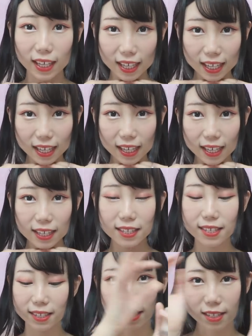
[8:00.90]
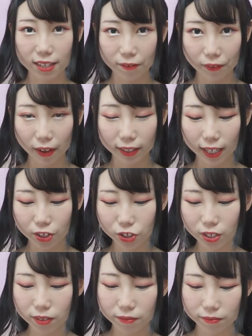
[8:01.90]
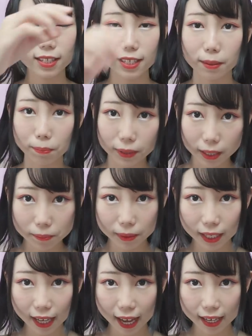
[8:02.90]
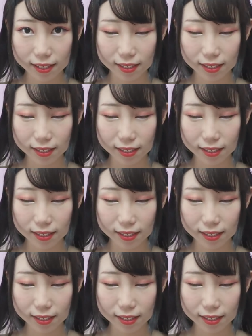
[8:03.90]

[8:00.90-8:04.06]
is the foundation, the bling bling eye